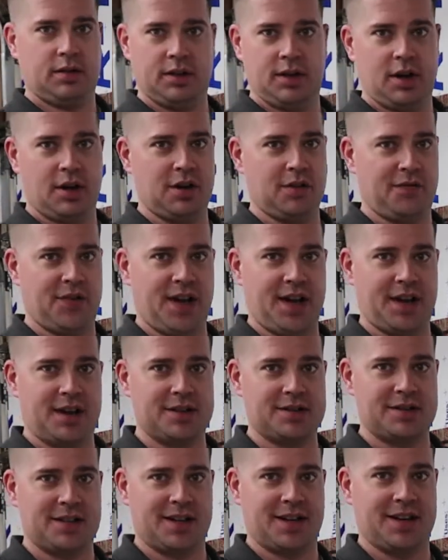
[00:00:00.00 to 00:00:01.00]
Here in
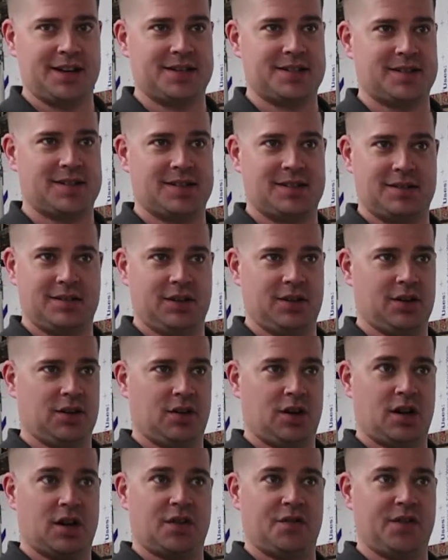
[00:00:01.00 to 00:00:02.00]
Vegas it gets
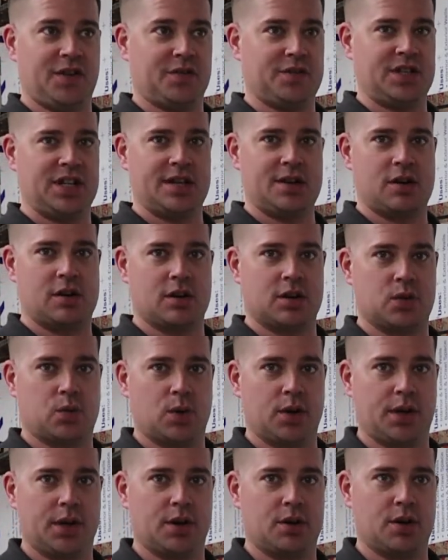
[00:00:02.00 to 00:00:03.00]
115,
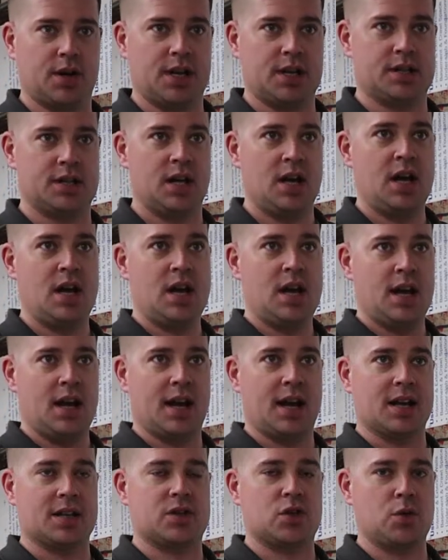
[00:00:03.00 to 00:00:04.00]
120 degrees.
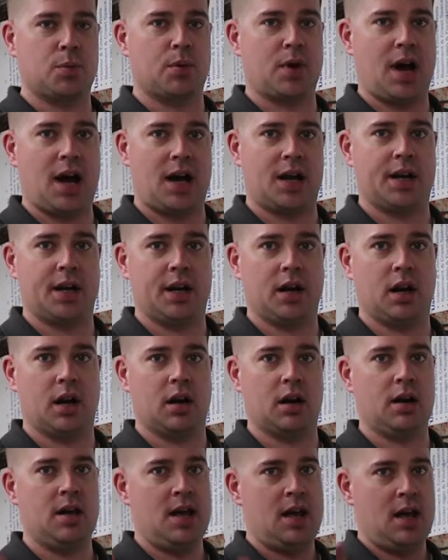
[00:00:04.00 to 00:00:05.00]
It got super hot in
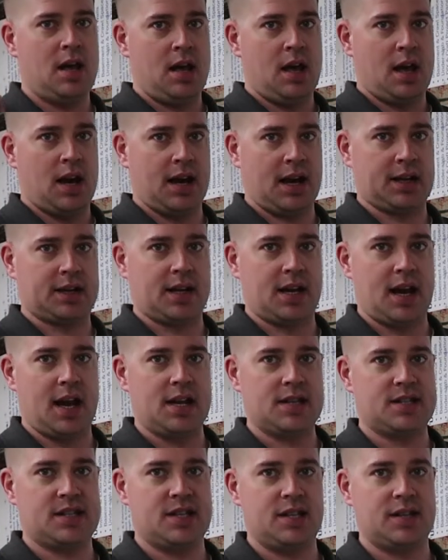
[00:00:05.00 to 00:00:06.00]
here. And I got that
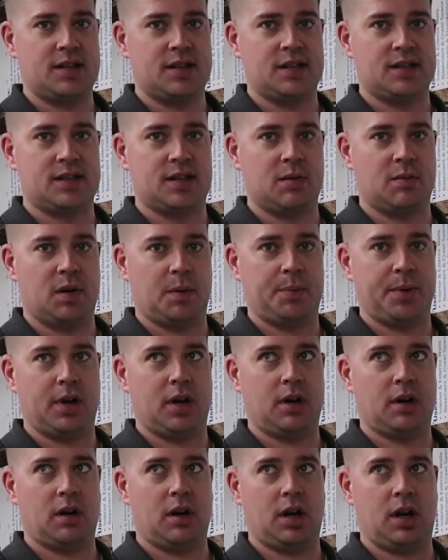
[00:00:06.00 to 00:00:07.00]
AC system up
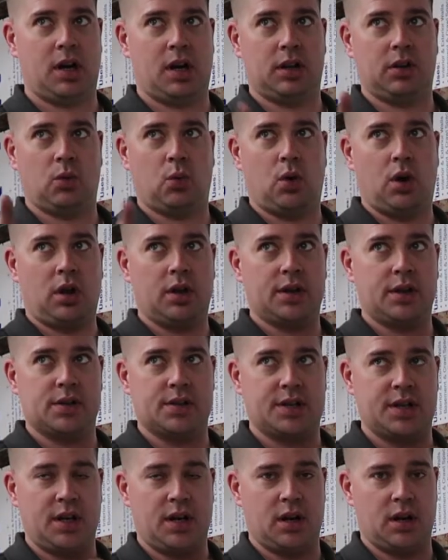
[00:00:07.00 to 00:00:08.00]
here on the wall that you'll
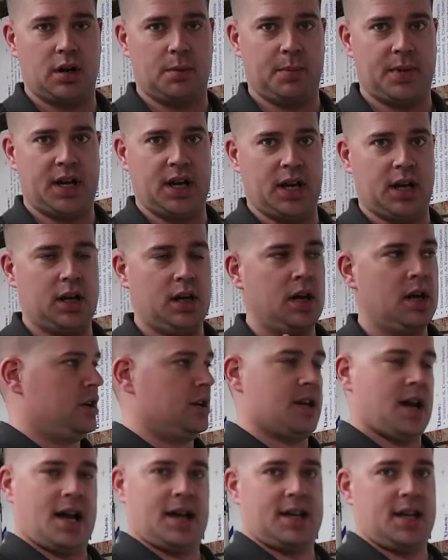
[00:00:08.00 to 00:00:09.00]
see here in a minute.
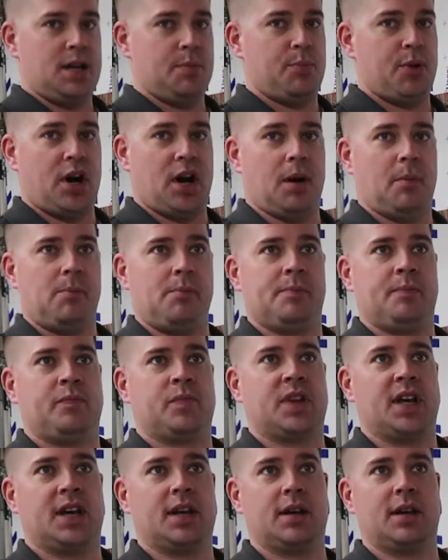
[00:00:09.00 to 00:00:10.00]
Could not keep up.
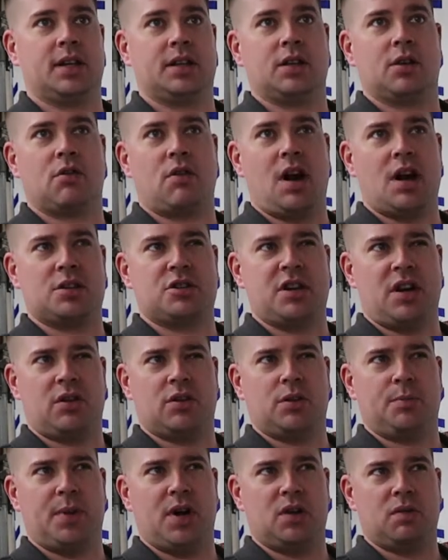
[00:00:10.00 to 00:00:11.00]
It could get the garage
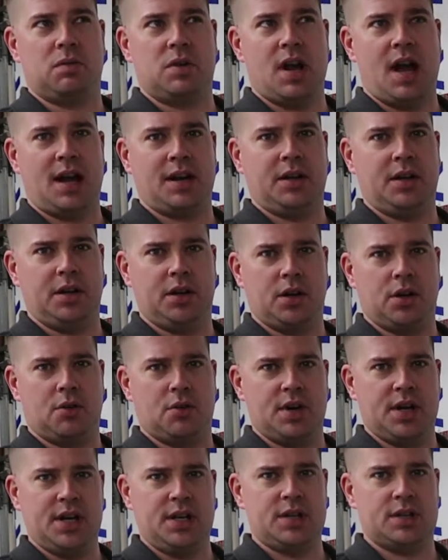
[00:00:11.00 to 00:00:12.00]
down to about 90
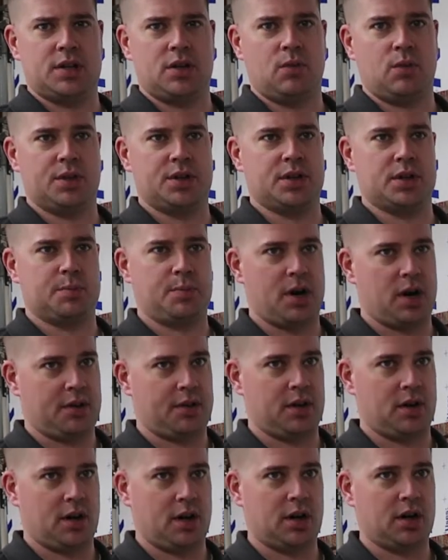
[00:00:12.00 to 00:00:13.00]
degrees, which is
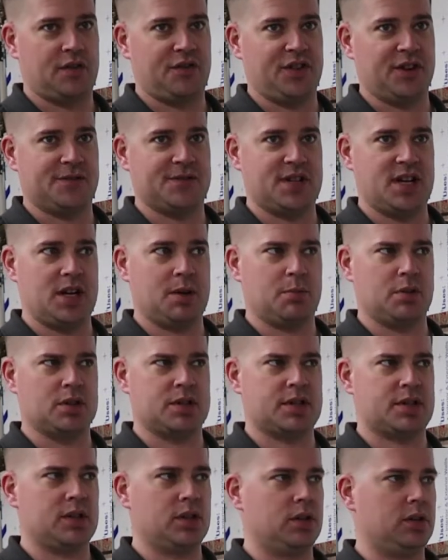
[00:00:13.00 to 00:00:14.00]
better than 115, but
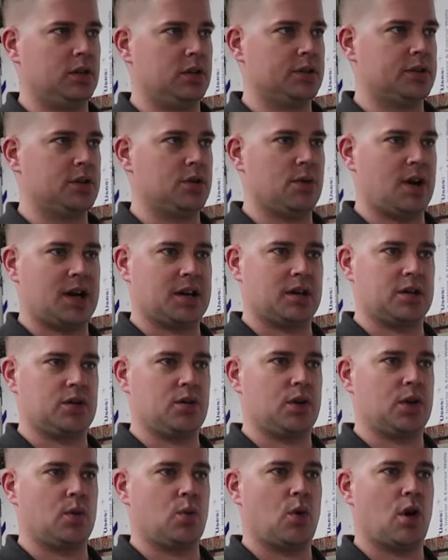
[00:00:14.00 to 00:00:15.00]
still too hot to
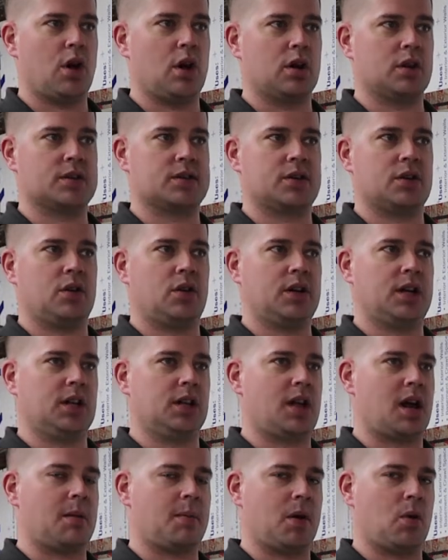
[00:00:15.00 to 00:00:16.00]
do any work, so I did
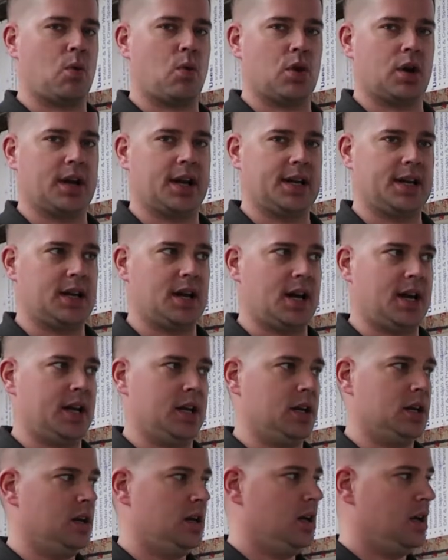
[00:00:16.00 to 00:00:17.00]
a lot of my work at
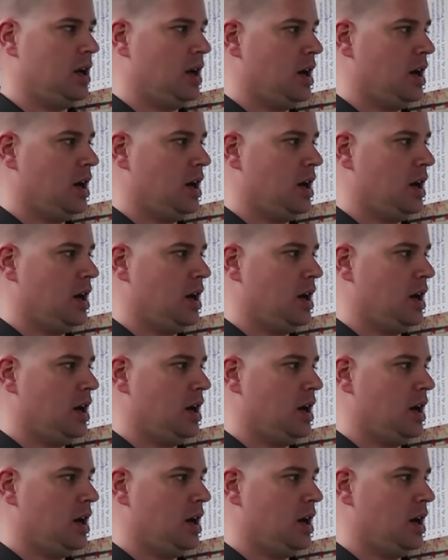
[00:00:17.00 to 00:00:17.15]
night.